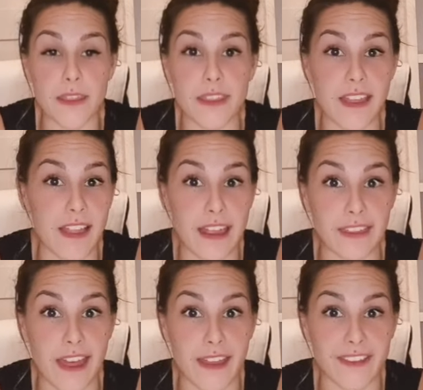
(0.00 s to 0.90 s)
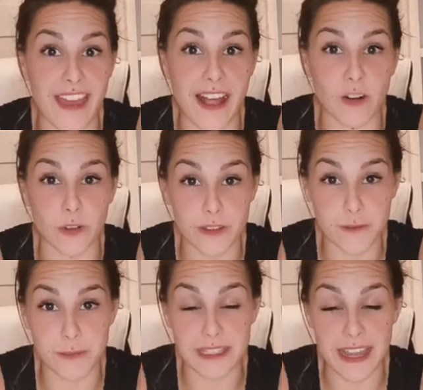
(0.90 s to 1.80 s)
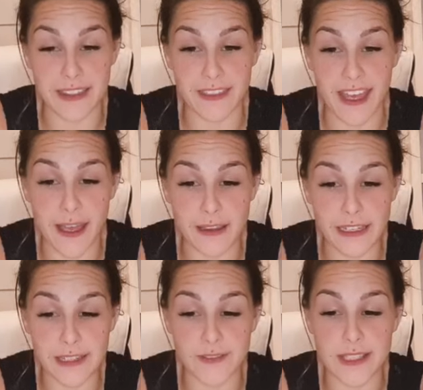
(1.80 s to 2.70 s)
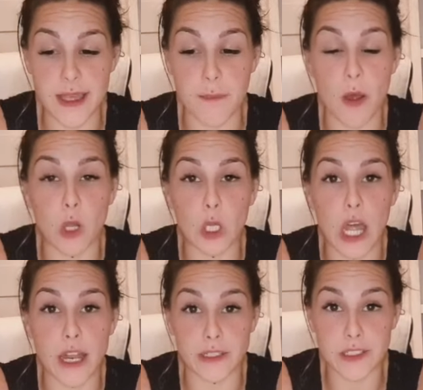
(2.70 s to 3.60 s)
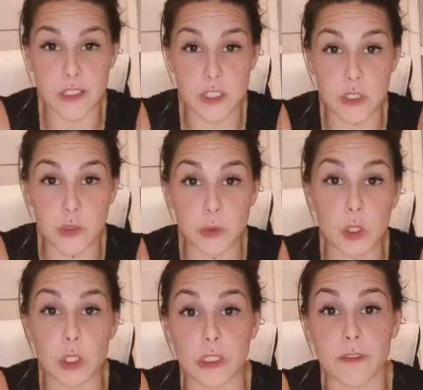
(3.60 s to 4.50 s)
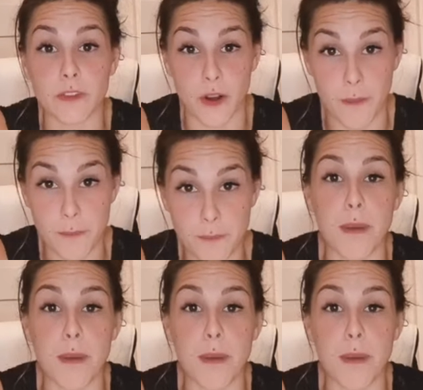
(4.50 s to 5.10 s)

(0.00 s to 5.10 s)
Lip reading: They like that. The algorithms like that. It gives them a lot to learn from.